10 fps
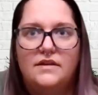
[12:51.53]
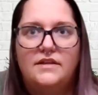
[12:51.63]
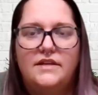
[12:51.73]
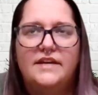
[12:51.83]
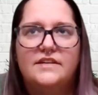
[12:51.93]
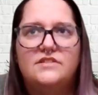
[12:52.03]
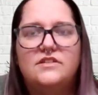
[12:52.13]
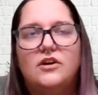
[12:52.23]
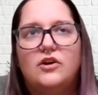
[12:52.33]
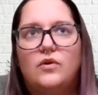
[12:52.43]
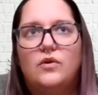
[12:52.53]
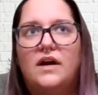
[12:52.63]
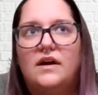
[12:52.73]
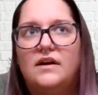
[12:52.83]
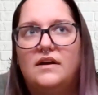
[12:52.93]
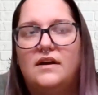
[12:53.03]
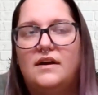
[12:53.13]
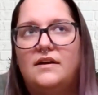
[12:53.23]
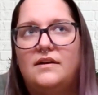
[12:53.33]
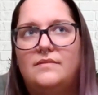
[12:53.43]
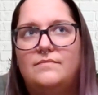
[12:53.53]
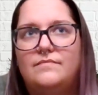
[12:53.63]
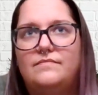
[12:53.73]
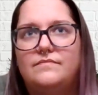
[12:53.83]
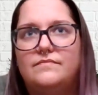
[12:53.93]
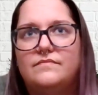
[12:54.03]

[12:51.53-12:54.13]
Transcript: yeah, um